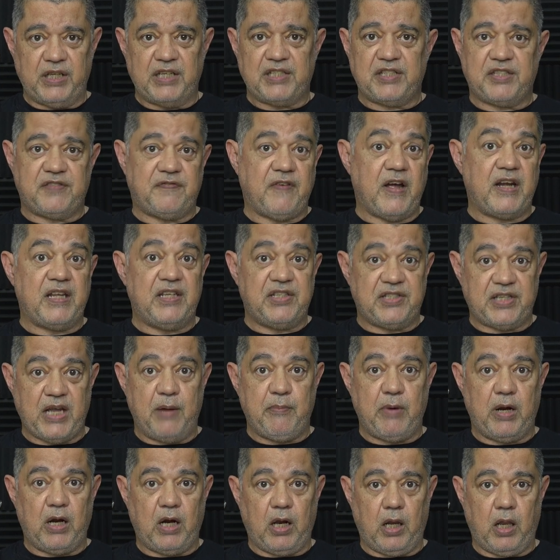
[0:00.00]
this very
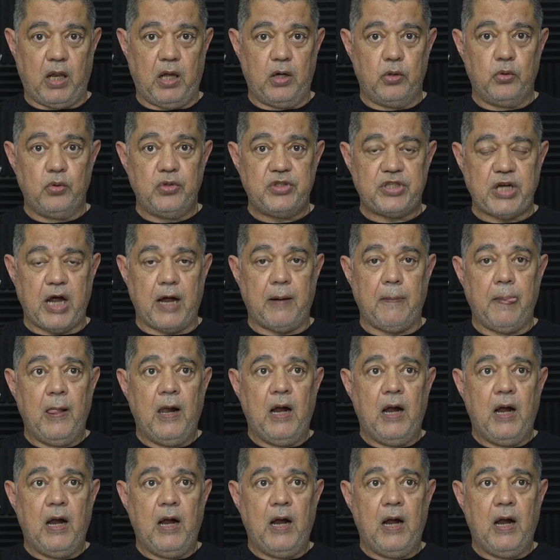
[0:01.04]
same enclosure